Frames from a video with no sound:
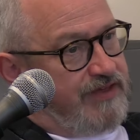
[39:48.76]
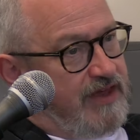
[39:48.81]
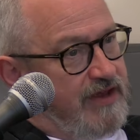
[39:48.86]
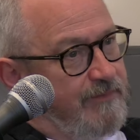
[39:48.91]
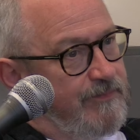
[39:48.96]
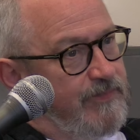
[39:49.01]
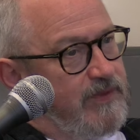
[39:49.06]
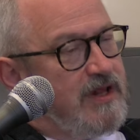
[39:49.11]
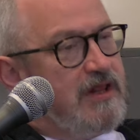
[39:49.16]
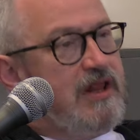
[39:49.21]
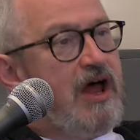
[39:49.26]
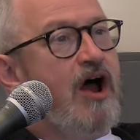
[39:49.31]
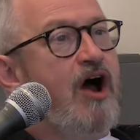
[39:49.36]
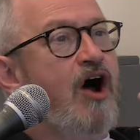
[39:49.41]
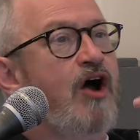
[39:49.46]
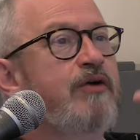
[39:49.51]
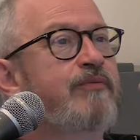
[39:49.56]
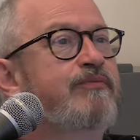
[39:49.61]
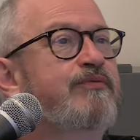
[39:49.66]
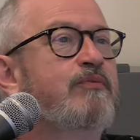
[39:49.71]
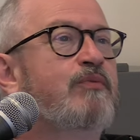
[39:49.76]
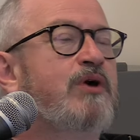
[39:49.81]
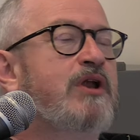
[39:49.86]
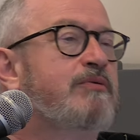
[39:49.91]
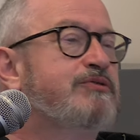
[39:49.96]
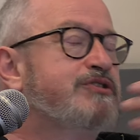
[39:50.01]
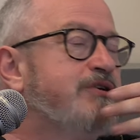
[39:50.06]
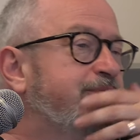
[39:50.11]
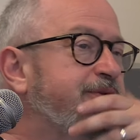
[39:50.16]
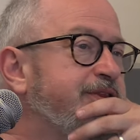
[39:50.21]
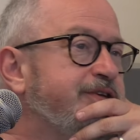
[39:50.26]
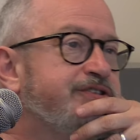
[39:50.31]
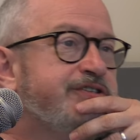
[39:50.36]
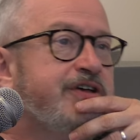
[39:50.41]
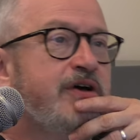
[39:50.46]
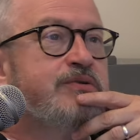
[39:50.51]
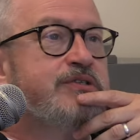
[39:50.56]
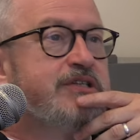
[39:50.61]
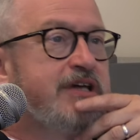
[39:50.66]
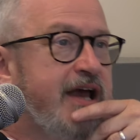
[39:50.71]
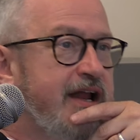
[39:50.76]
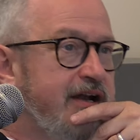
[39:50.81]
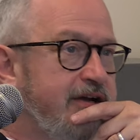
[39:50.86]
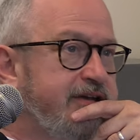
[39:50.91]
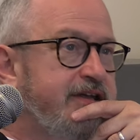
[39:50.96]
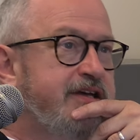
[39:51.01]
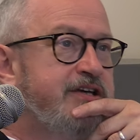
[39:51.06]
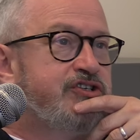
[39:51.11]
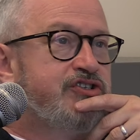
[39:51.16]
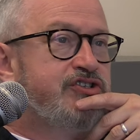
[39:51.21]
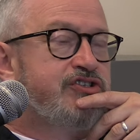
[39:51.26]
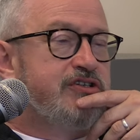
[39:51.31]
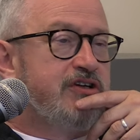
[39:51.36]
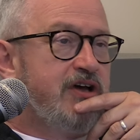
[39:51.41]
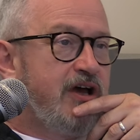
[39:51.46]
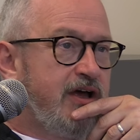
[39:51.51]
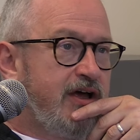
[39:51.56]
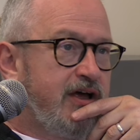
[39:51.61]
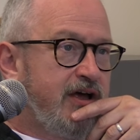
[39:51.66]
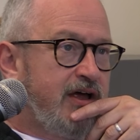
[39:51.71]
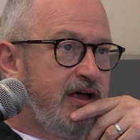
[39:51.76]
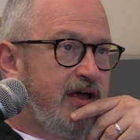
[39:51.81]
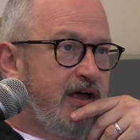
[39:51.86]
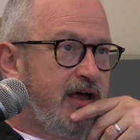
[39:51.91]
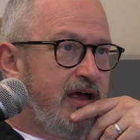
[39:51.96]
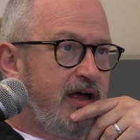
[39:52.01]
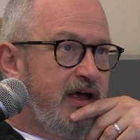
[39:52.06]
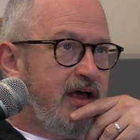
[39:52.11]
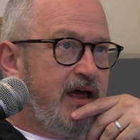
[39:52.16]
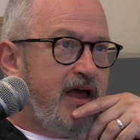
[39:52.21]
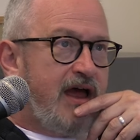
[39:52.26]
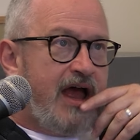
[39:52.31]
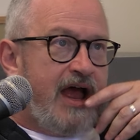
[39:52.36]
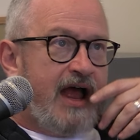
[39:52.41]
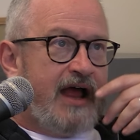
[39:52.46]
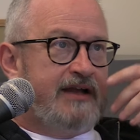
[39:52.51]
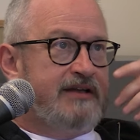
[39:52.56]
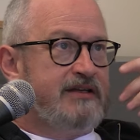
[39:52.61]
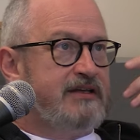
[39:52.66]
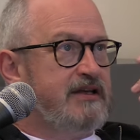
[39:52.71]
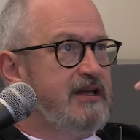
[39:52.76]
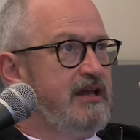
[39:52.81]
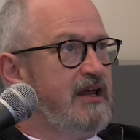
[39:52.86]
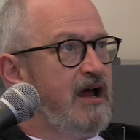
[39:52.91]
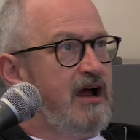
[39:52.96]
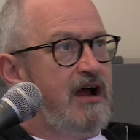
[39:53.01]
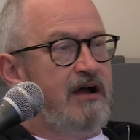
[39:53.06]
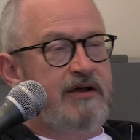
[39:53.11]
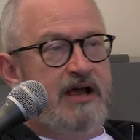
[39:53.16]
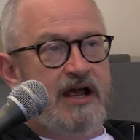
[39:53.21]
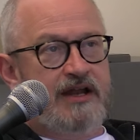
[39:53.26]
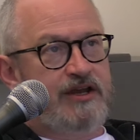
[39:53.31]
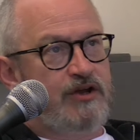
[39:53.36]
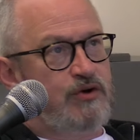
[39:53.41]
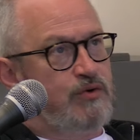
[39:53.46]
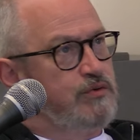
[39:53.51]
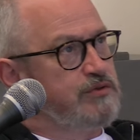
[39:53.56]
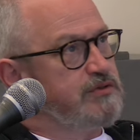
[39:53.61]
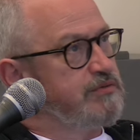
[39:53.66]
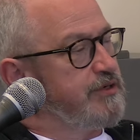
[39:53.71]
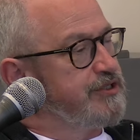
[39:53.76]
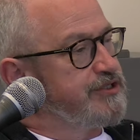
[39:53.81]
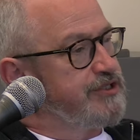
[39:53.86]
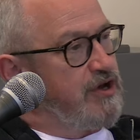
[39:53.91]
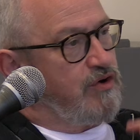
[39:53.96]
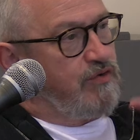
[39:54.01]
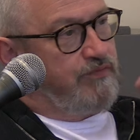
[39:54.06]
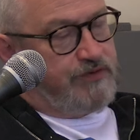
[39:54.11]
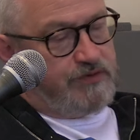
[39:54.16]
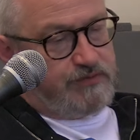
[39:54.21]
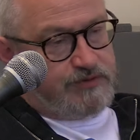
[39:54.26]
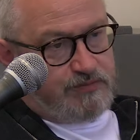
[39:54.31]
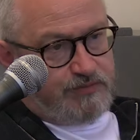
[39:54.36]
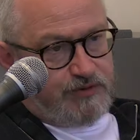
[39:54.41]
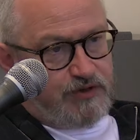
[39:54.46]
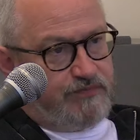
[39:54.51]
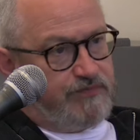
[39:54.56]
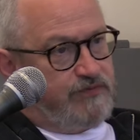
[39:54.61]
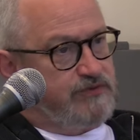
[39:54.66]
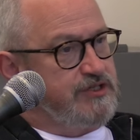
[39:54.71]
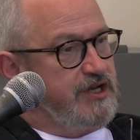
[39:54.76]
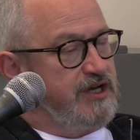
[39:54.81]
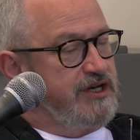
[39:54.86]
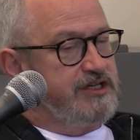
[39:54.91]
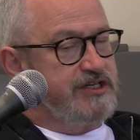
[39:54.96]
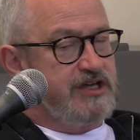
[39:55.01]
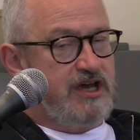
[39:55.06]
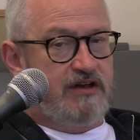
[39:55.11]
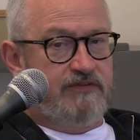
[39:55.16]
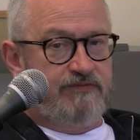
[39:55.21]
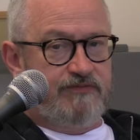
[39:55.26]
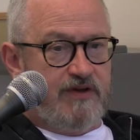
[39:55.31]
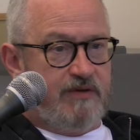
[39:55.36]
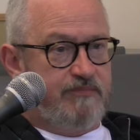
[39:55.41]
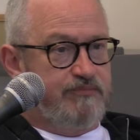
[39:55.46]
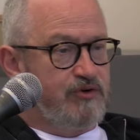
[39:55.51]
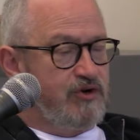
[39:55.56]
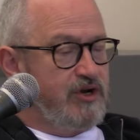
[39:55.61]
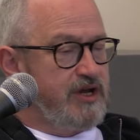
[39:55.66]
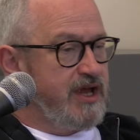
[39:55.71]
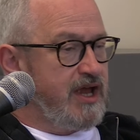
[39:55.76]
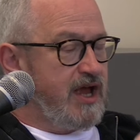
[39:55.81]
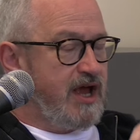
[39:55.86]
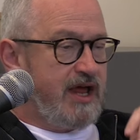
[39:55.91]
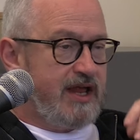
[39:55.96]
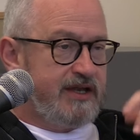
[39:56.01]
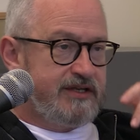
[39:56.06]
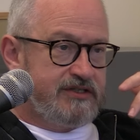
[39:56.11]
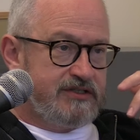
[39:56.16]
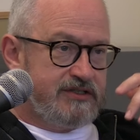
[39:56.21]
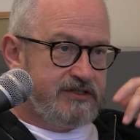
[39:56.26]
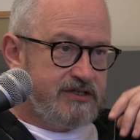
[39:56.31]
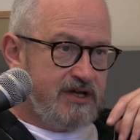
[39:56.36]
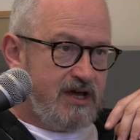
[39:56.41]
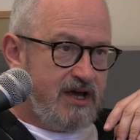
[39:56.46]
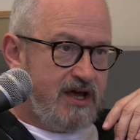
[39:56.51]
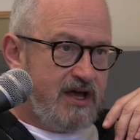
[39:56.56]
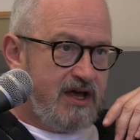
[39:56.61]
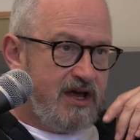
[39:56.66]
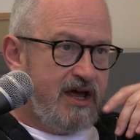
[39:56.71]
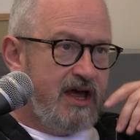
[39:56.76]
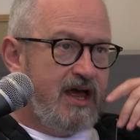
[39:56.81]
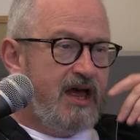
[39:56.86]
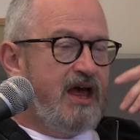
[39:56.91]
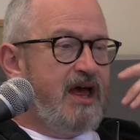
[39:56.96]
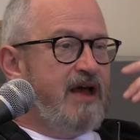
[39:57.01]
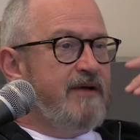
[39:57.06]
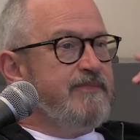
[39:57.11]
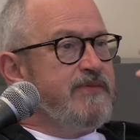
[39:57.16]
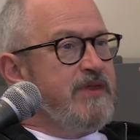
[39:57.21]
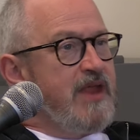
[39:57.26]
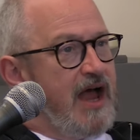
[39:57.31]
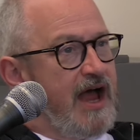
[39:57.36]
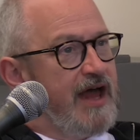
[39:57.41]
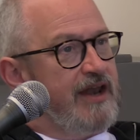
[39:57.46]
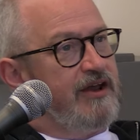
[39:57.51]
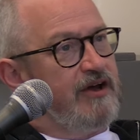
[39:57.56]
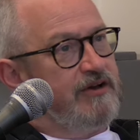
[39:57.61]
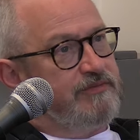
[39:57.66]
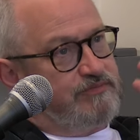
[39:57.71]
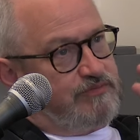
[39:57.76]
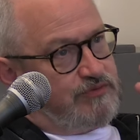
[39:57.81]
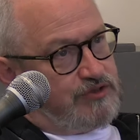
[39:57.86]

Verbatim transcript: think, like I've when I was up at the Stones of Callanish, uh, and I had it all to myself, and it was a beautiful sunny day in February, and uh, and I